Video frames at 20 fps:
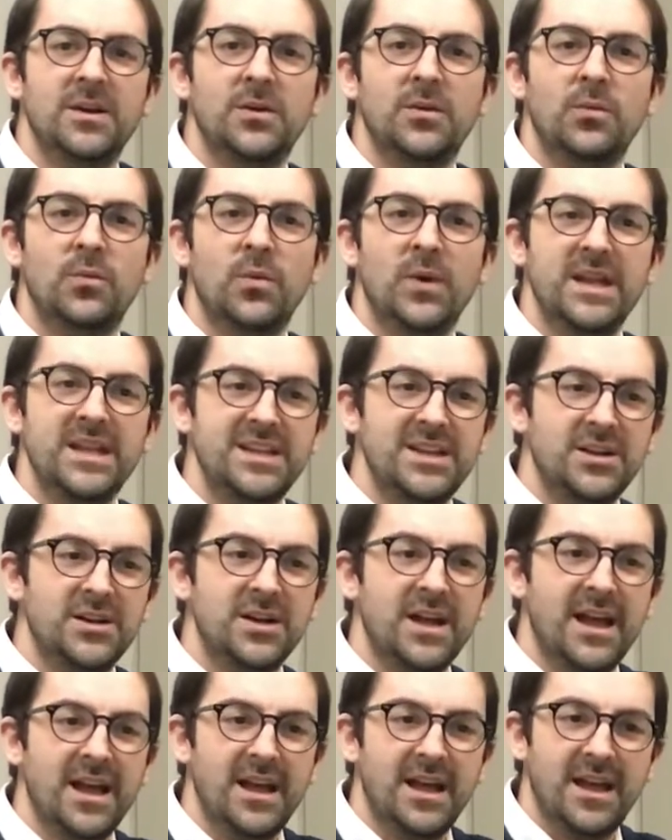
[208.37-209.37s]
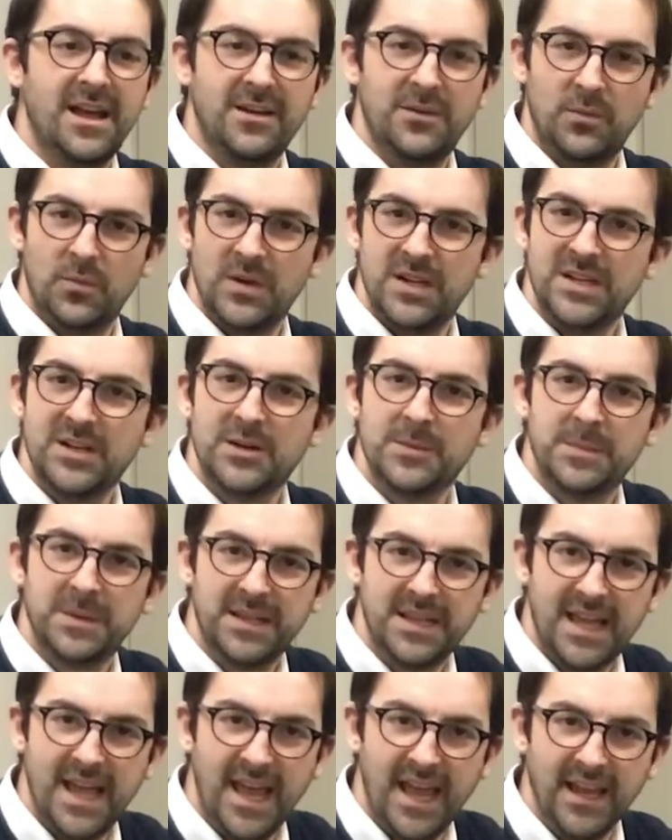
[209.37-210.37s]
when you're
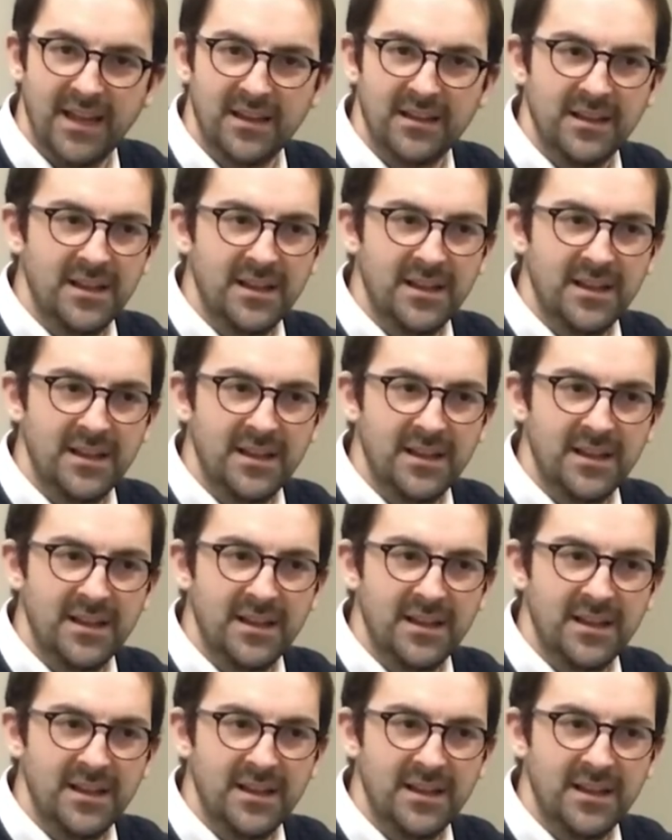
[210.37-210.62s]
playing.